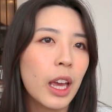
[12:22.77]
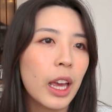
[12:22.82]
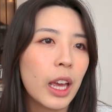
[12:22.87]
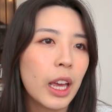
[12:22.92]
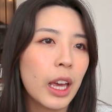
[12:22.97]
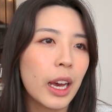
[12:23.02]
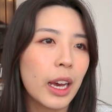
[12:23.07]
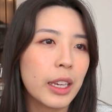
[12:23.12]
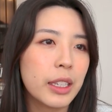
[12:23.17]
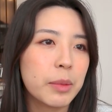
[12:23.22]

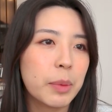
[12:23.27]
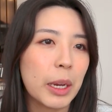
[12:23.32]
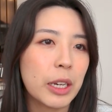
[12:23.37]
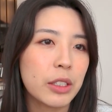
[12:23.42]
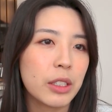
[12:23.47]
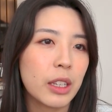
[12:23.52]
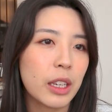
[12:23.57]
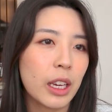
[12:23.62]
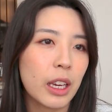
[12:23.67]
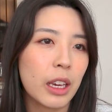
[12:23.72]

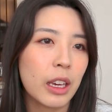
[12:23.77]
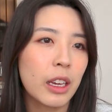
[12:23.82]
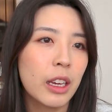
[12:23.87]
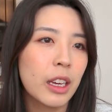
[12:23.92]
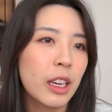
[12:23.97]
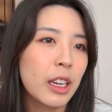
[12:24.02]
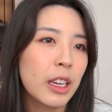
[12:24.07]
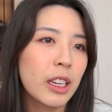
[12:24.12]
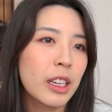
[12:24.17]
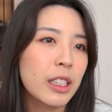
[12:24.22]
especially
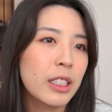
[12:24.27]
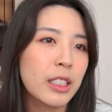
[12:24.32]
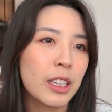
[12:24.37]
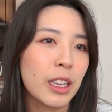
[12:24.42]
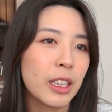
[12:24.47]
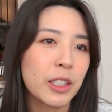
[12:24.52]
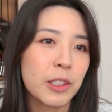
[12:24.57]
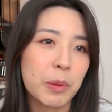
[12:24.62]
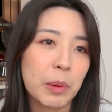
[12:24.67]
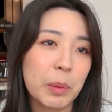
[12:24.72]

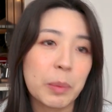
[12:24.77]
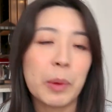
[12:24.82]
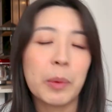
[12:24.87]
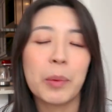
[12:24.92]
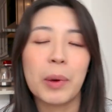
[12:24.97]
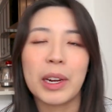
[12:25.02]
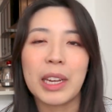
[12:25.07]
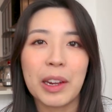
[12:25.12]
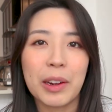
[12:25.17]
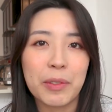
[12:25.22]
since we've been
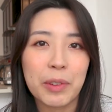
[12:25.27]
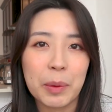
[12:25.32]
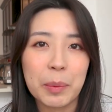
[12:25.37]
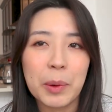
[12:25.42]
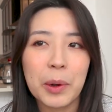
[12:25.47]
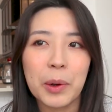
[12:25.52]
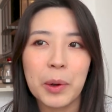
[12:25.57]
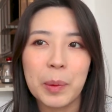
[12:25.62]
working from home.